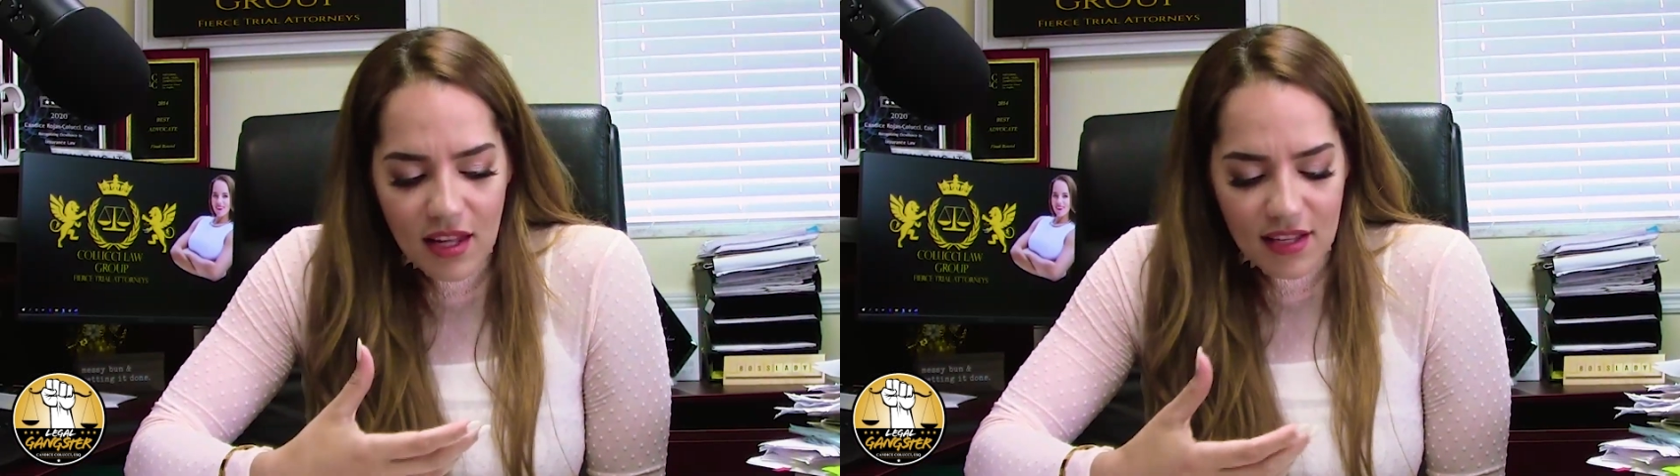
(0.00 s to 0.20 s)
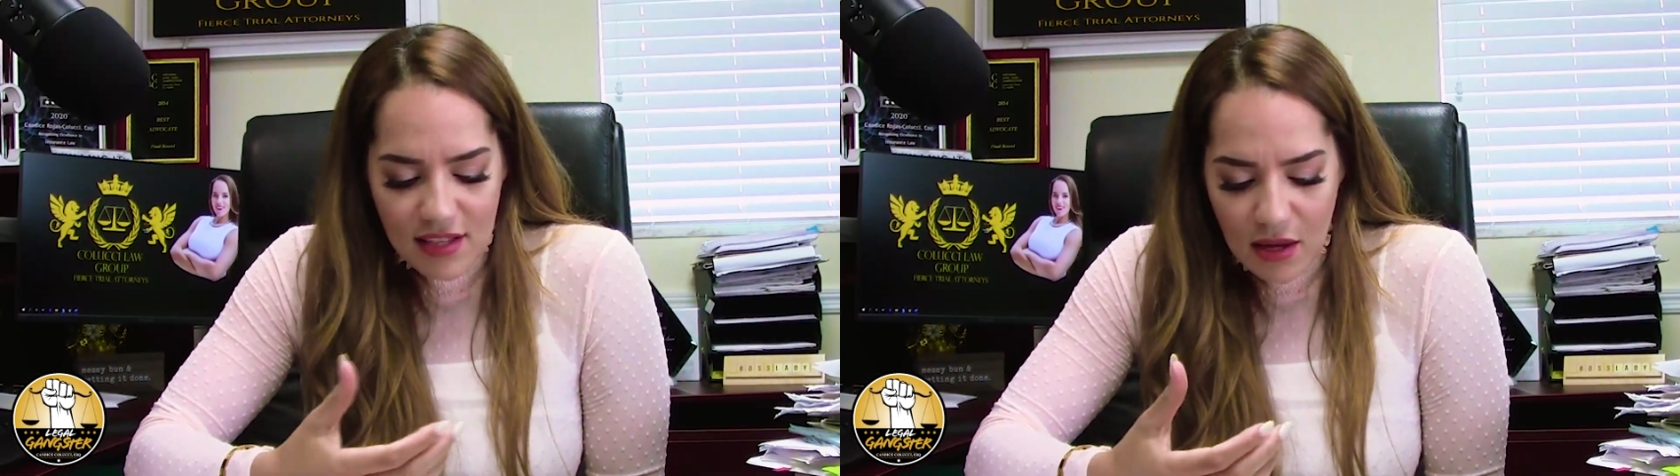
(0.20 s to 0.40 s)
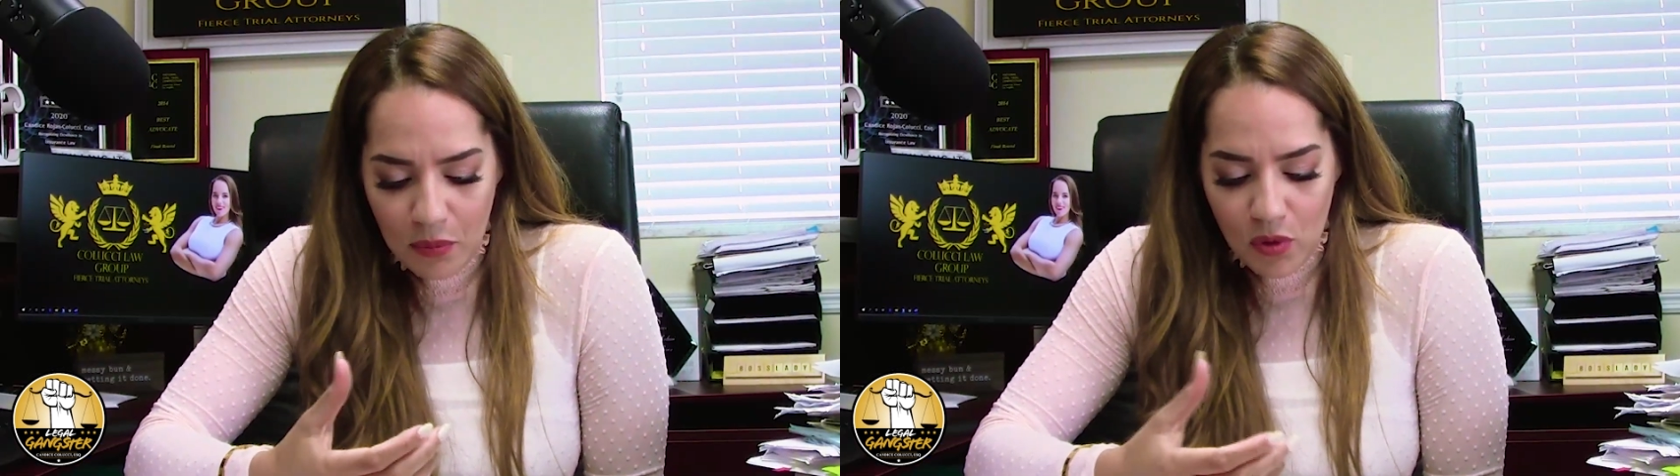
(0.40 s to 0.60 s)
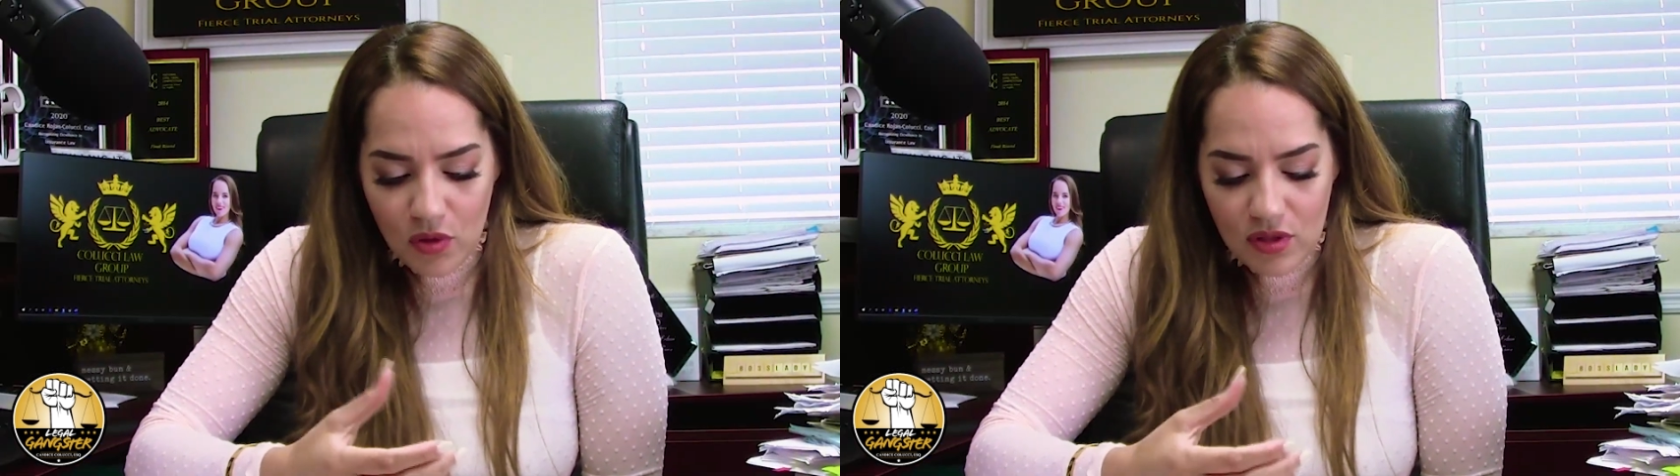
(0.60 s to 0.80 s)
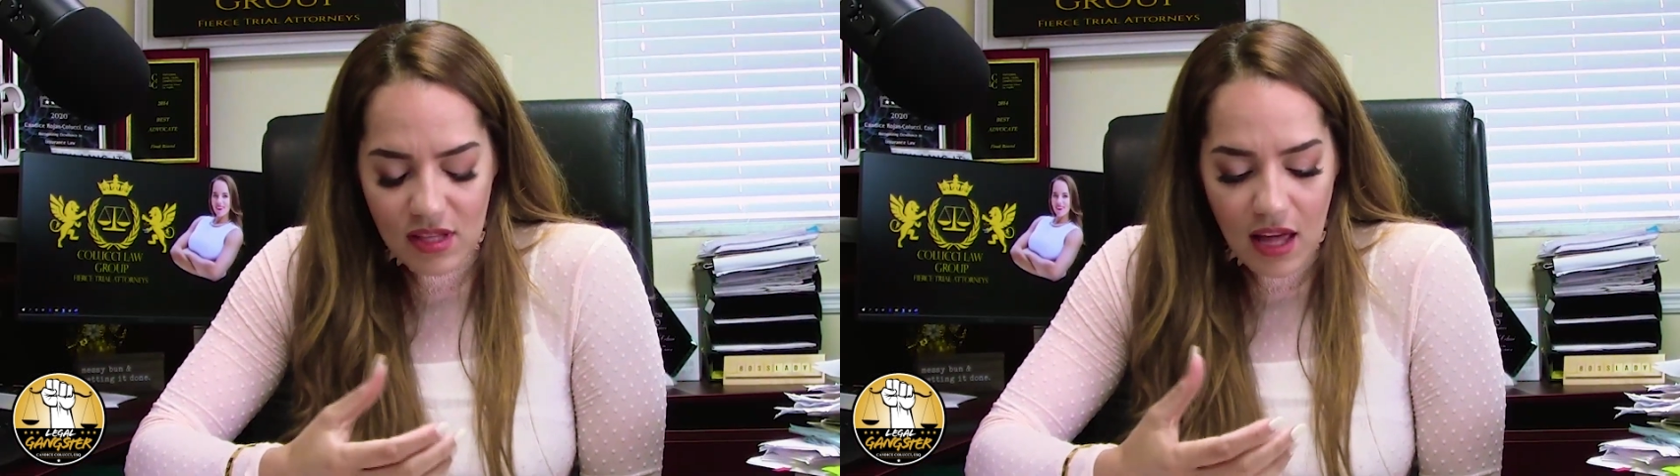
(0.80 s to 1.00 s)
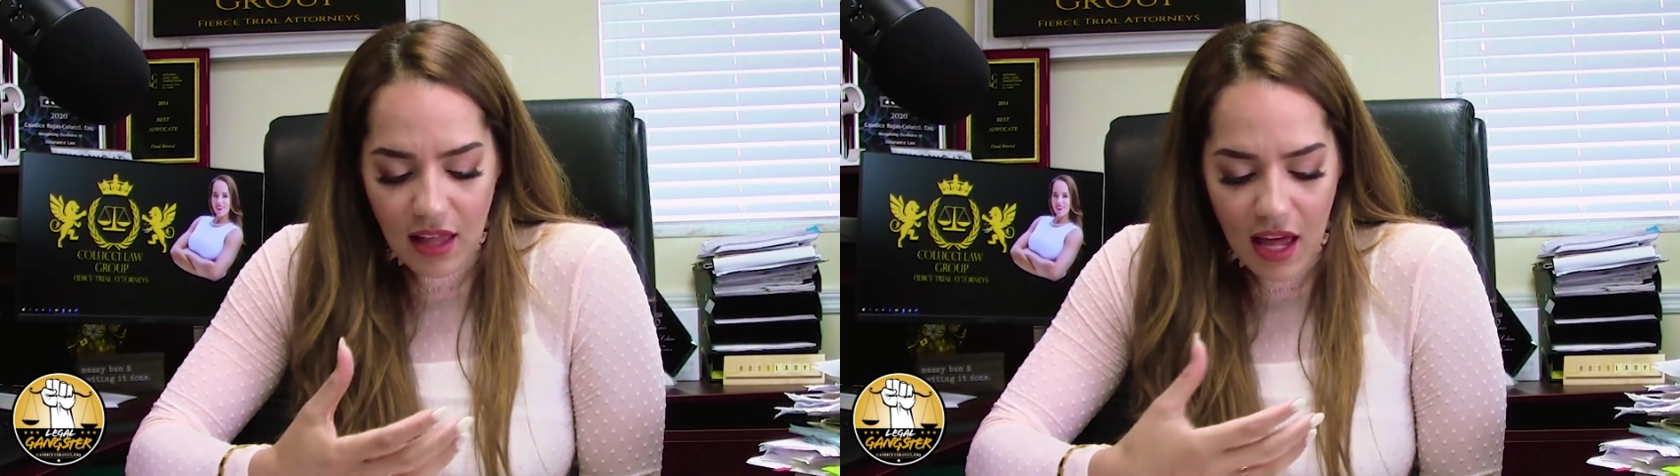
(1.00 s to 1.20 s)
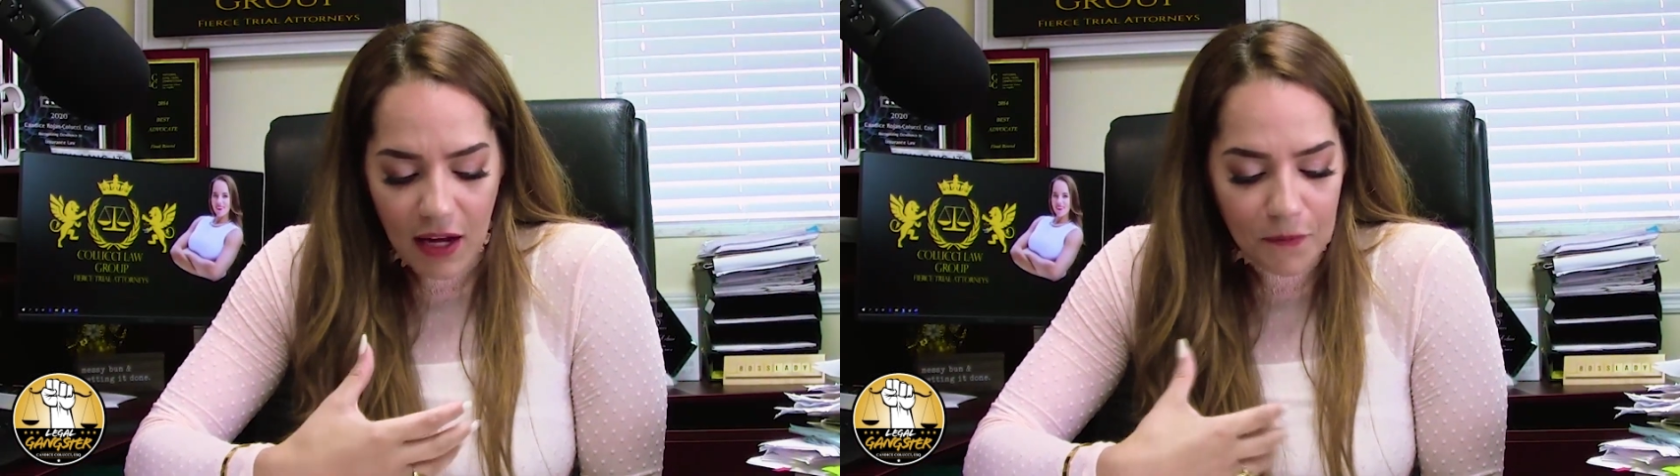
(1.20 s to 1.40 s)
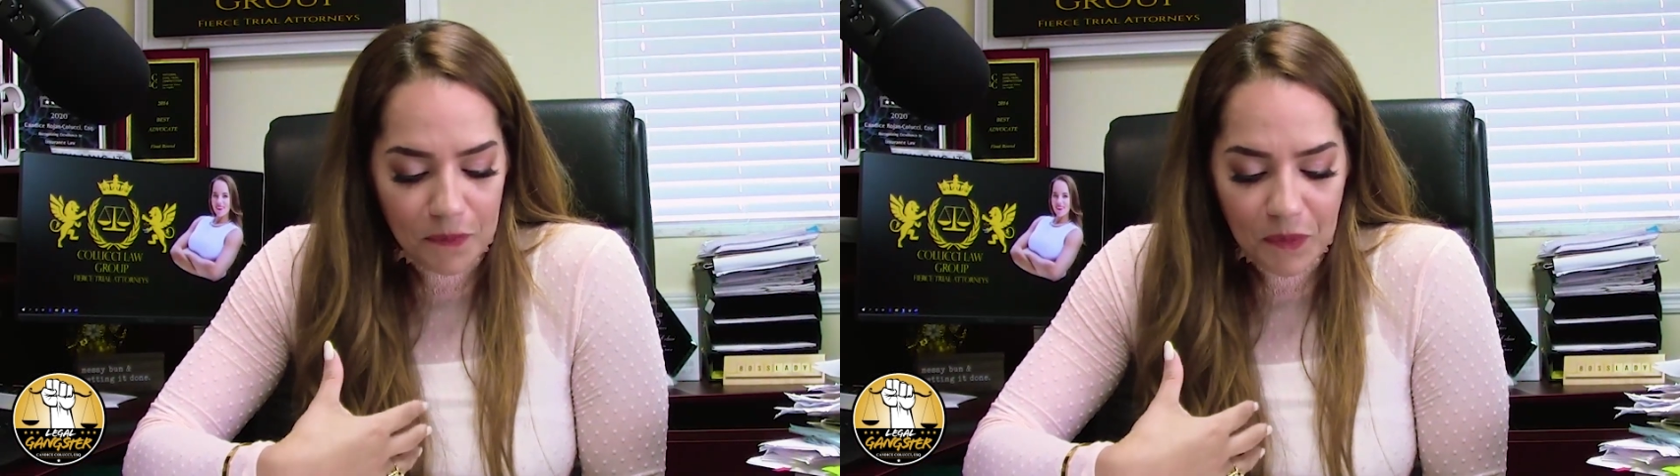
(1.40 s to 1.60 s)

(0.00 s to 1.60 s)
examples that like